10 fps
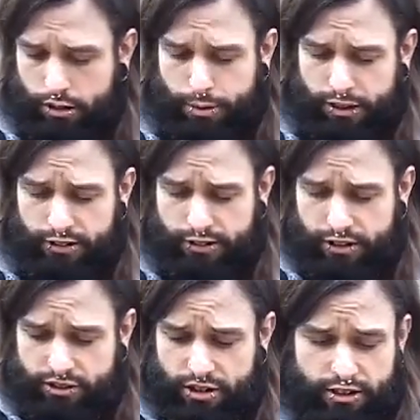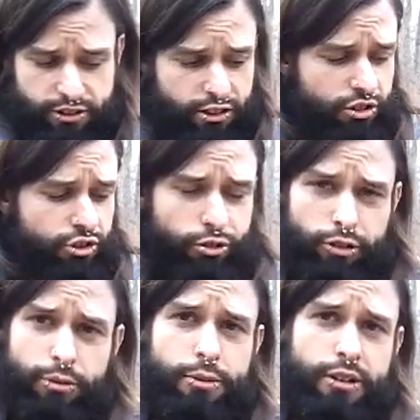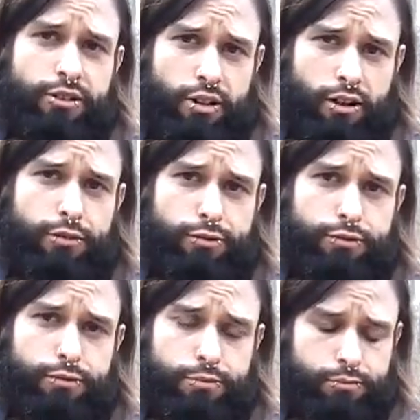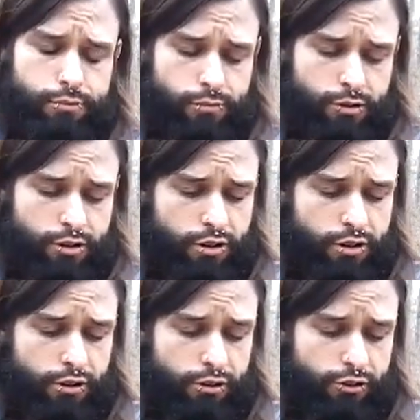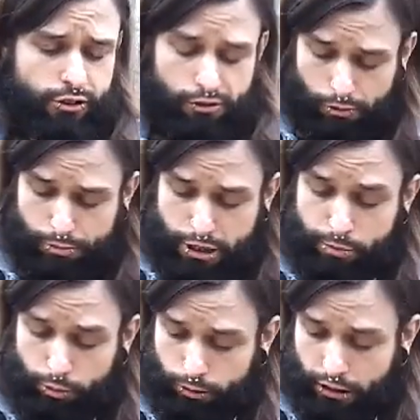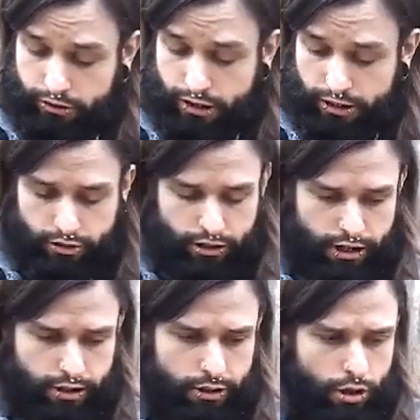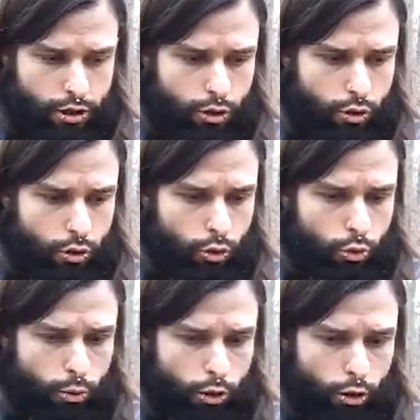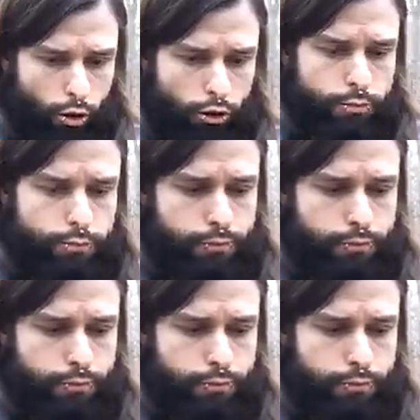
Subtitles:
Apparently this gun is extremely tough, because there were people on the internet who were